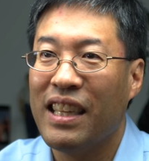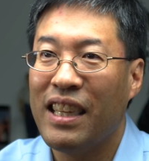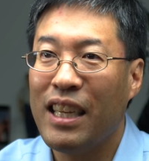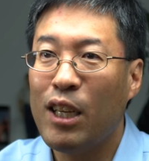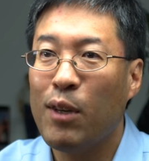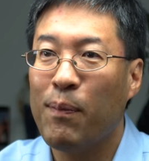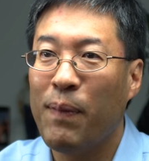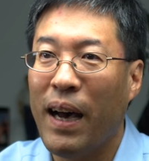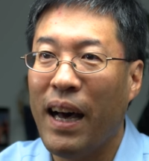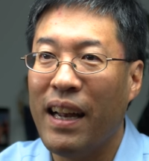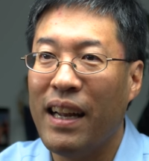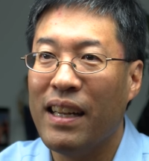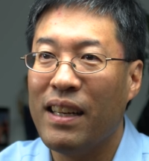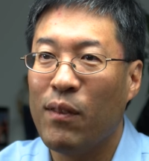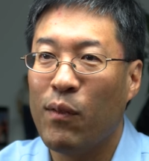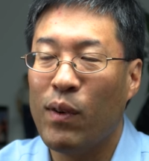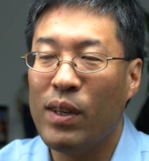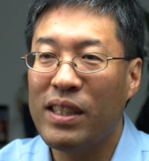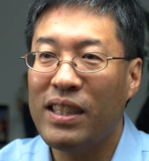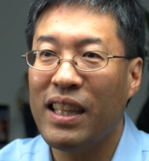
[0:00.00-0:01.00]
Think about it.
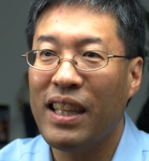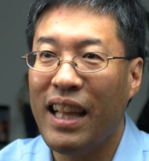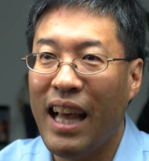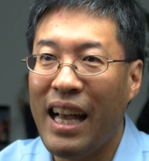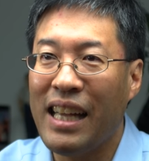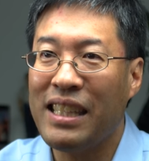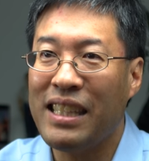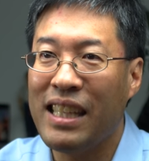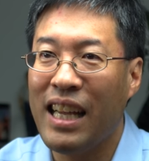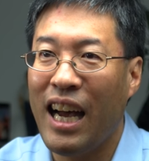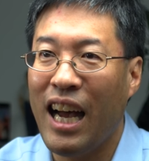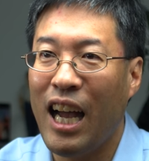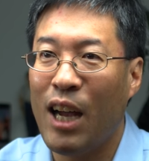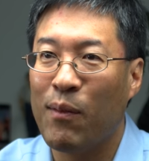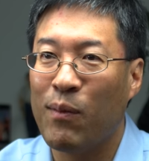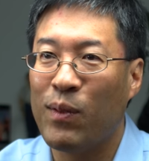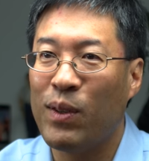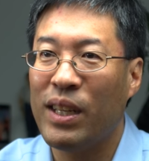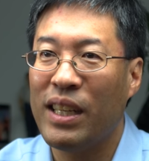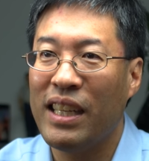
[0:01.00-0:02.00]
When's the last
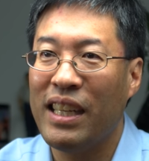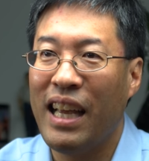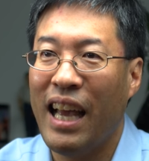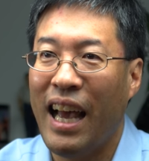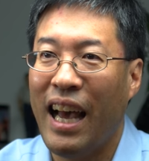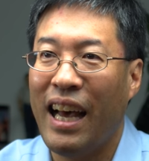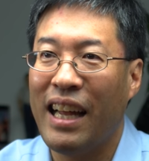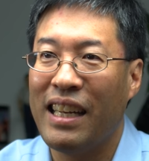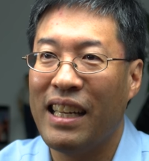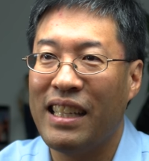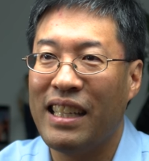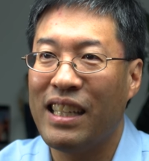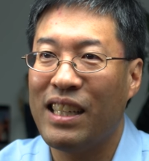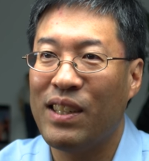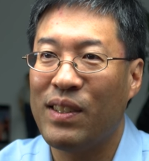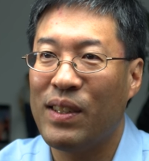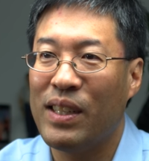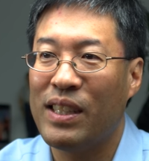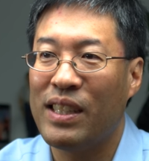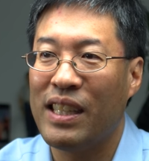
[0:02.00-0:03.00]
time we had an
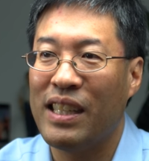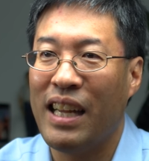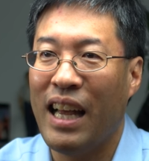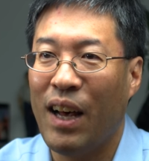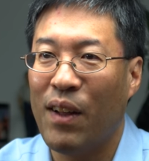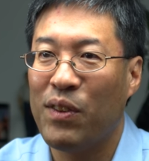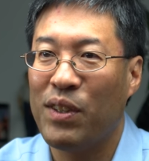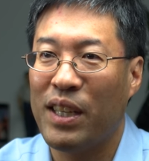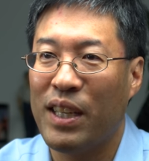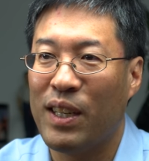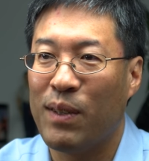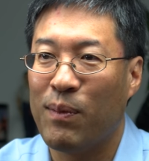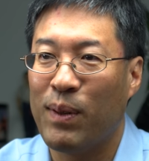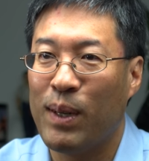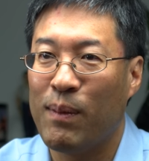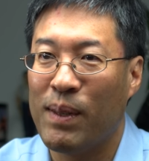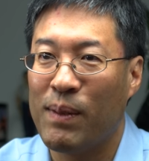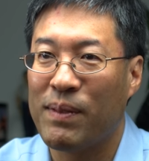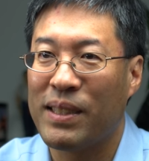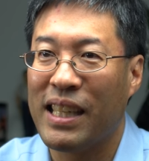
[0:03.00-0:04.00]
increase in healthcare
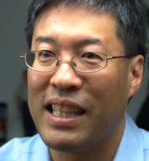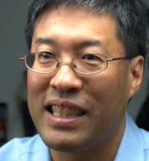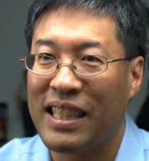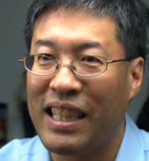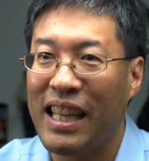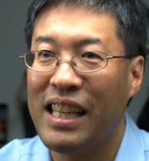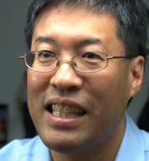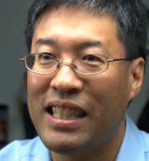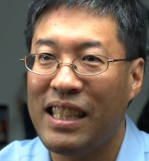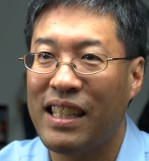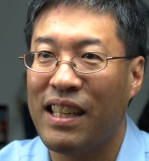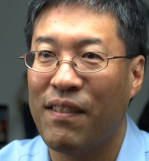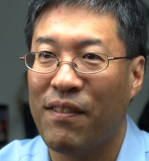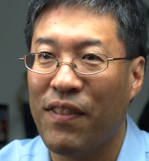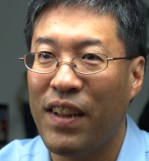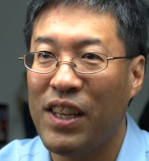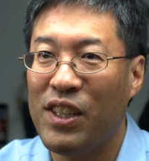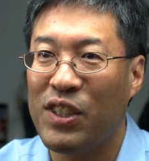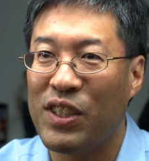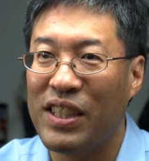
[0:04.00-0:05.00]
premiums that's less than
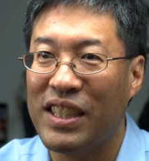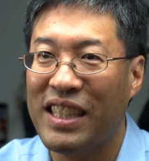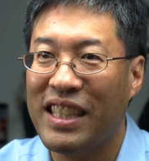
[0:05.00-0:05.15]
inflation?